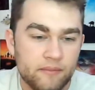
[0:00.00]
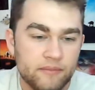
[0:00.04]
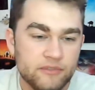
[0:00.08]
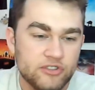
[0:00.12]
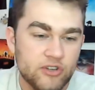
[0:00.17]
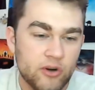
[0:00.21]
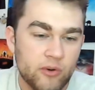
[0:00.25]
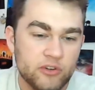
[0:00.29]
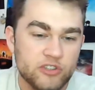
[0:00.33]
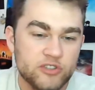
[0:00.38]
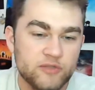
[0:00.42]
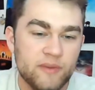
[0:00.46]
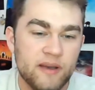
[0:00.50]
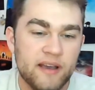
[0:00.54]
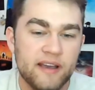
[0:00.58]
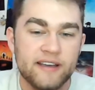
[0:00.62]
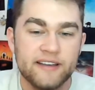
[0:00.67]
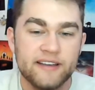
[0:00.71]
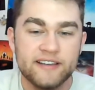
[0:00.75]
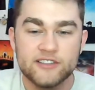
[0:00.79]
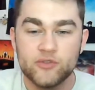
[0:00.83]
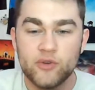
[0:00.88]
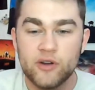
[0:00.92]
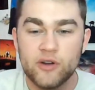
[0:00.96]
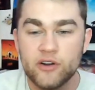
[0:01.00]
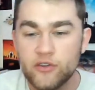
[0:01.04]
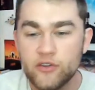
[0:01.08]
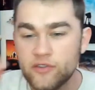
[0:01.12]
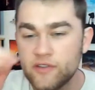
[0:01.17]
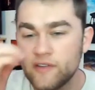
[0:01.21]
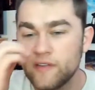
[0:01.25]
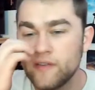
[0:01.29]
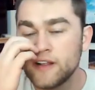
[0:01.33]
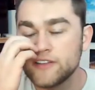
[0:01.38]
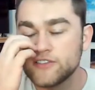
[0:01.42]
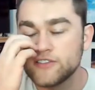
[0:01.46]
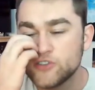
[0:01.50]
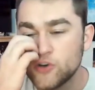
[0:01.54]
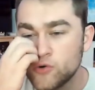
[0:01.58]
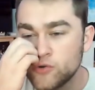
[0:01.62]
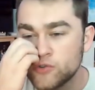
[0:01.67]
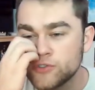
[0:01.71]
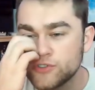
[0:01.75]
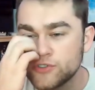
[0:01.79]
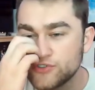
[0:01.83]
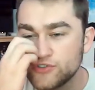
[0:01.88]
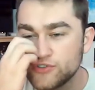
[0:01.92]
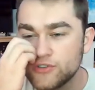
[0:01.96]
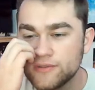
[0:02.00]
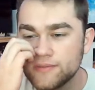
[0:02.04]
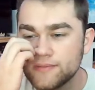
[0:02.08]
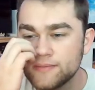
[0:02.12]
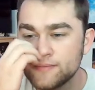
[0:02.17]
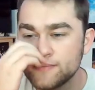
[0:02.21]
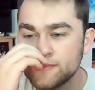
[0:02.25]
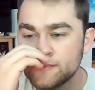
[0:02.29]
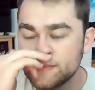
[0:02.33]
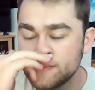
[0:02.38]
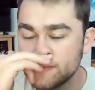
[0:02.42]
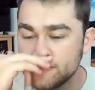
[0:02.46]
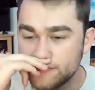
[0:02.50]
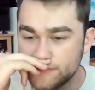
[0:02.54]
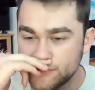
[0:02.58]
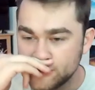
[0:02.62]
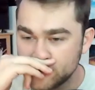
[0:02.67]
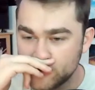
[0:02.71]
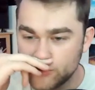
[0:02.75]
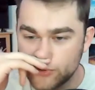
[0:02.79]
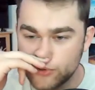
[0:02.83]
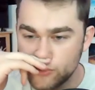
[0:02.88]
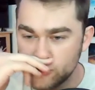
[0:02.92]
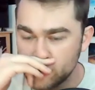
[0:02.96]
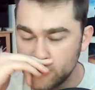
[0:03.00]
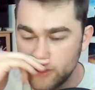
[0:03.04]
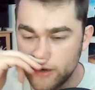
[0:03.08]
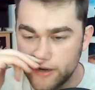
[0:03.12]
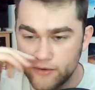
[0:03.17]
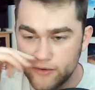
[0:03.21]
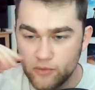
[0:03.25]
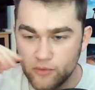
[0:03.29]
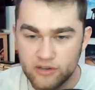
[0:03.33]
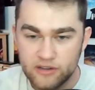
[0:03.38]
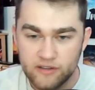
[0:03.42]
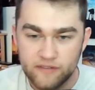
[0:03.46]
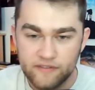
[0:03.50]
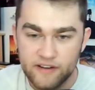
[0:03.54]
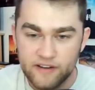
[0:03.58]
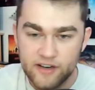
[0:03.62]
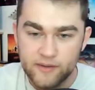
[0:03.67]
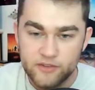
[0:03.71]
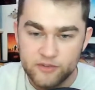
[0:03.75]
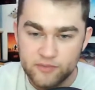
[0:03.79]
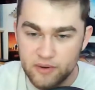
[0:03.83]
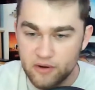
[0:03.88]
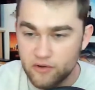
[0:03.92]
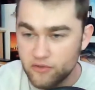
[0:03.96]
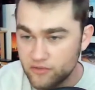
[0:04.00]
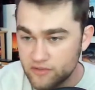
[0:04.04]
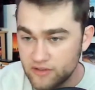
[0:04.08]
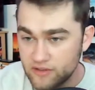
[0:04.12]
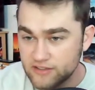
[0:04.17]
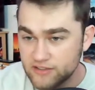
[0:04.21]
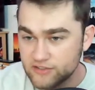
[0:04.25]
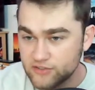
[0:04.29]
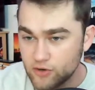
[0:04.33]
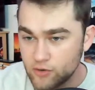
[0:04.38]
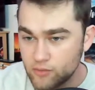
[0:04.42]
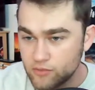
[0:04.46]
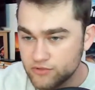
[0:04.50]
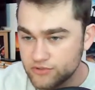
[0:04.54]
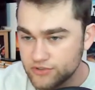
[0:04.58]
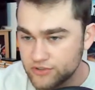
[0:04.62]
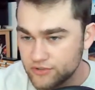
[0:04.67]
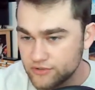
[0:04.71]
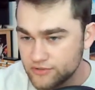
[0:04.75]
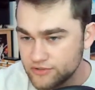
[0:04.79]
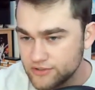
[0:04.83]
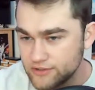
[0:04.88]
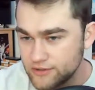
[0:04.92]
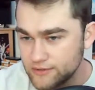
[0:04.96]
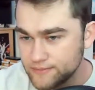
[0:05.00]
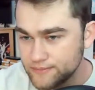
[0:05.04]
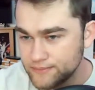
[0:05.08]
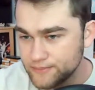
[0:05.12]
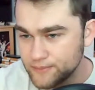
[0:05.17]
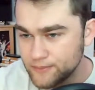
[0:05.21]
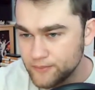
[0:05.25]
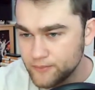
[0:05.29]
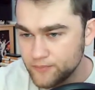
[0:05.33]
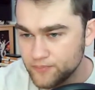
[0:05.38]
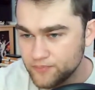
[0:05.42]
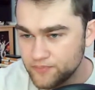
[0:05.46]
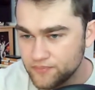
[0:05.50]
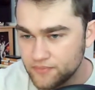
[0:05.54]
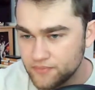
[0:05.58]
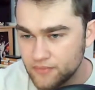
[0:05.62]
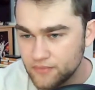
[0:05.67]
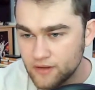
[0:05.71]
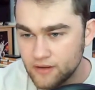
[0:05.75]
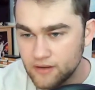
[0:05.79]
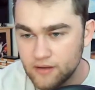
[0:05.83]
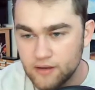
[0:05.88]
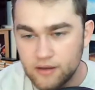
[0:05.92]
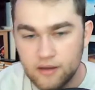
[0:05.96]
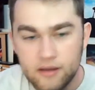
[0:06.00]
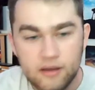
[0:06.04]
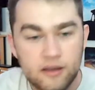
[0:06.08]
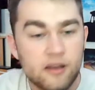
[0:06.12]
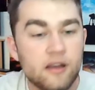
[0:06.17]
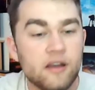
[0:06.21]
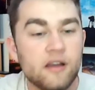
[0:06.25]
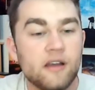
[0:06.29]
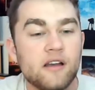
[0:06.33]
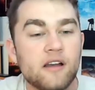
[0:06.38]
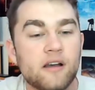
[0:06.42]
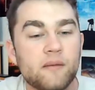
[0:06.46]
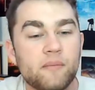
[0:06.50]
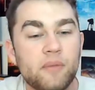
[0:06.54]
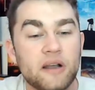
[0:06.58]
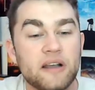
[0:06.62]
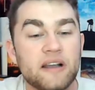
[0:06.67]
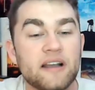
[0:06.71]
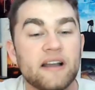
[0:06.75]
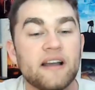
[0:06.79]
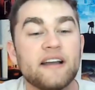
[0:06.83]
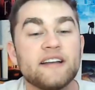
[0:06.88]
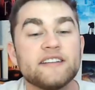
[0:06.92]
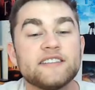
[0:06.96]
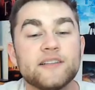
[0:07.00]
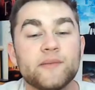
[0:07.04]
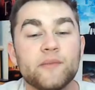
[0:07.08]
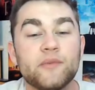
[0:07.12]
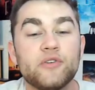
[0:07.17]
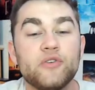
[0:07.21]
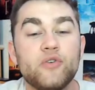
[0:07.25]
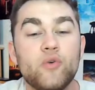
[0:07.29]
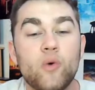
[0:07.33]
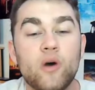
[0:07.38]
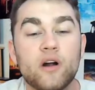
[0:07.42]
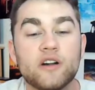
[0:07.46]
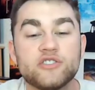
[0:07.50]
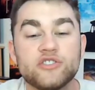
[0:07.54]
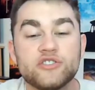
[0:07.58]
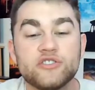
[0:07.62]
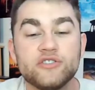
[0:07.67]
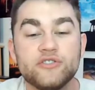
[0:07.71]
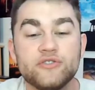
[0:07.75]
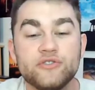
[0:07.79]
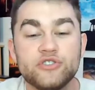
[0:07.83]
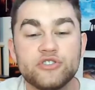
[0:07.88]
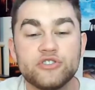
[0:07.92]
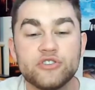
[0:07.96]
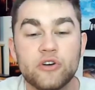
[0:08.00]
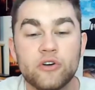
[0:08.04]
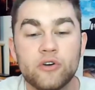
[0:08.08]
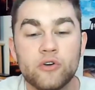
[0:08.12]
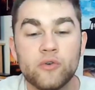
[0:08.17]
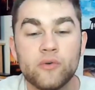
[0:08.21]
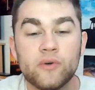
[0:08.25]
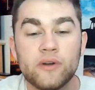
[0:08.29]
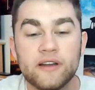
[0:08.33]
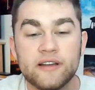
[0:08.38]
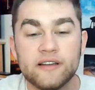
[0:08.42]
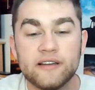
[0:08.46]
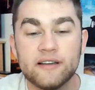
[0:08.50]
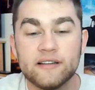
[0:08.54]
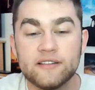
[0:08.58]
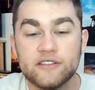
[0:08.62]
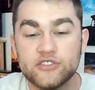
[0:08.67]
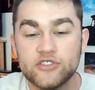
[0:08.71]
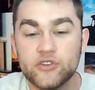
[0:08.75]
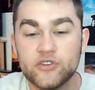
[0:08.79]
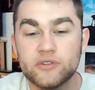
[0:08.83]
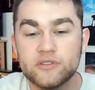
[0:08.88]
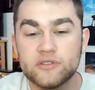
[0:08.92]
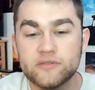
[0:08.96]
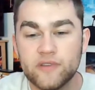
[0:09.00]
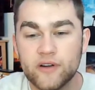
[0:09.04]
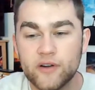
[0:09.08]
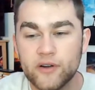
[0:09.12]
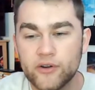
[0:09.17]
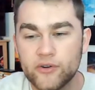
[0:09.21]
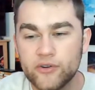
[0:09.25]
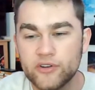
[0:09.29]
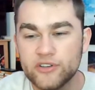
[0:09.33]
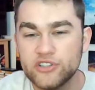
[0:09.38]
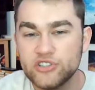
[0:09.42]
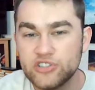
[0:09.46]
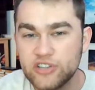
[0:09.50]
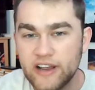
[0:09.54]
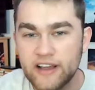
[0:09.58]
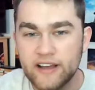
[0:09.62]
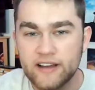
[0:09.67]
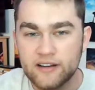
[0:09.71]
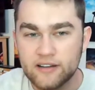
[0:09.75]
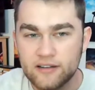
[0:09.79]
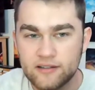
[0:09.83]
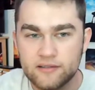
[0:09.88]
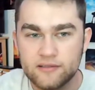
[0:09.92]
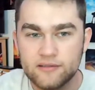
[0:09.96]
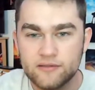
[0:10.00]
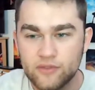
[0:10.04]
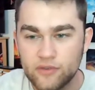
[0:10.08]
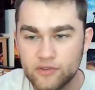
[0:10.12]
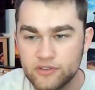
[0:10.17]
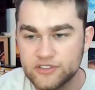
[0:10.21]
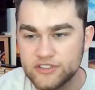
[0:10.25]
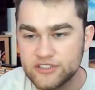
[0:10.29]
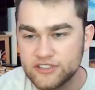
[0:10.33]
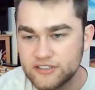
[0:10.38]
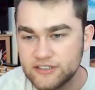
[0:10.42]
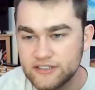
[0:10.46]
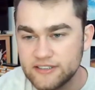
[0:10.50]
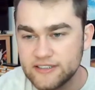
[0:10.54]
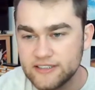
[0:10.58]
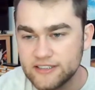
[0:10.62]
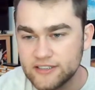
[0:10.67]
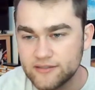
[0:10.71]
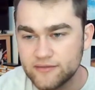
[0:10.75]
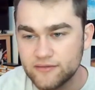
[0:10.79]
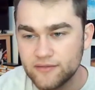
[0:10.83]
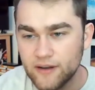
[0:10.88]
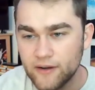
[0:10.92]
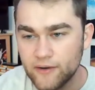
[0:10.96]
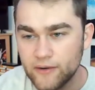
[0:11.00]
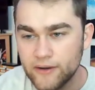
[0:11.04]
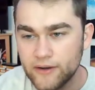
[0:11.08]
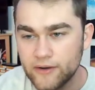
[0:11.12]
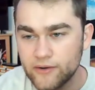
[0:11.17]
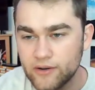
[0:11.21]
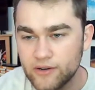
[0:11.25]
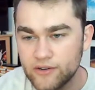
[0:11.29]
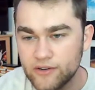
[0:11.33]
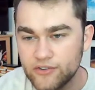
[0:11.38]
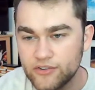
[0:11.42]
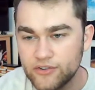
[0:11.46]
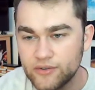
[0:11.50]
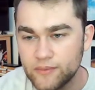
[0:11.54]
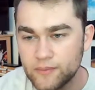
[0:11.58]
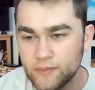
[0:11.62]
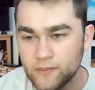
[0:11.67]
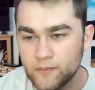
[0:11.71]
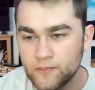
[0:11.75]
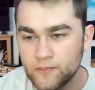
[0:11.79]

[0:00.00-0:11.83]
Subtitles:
Star Wars Meg is greater than that Star Wars girl. I'm sure anyone in the fandom is better than that Star Wars girl. So, Bucket Guy, as someone who watched the new show, the show is very cringe. Yeah, Resistance is very cringe.